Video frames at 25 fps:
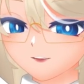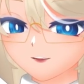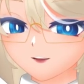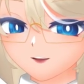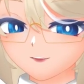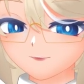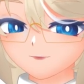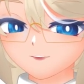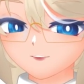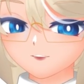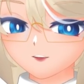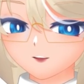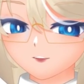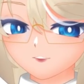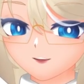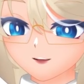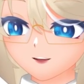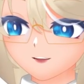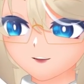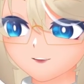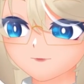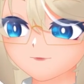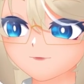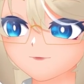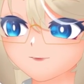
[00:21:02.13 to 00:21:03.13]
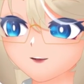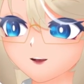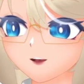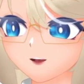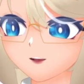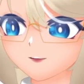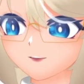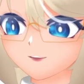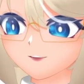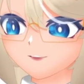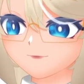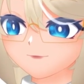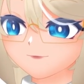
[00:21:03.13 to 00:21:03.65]
So it is
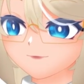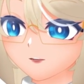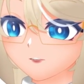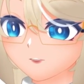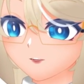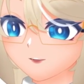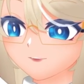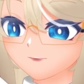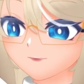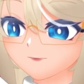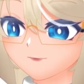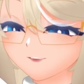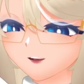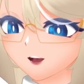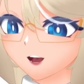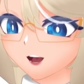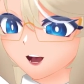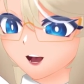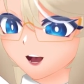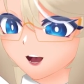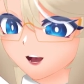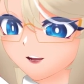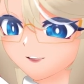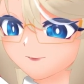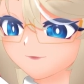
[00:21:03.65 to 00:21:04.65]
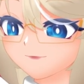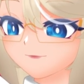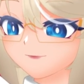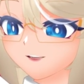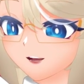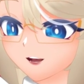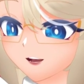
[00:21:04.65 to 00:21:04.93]
very important to have that